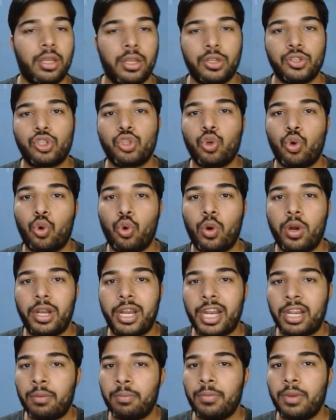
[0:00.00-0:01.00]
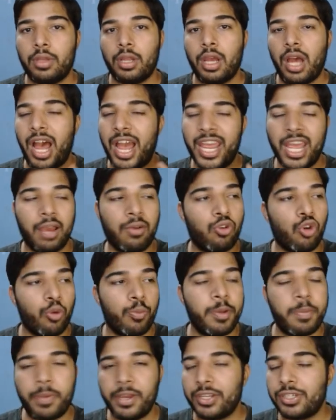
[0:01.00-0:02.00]
So I have
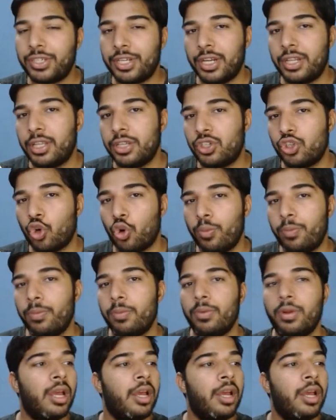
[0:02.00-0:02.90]
copy pasted the job.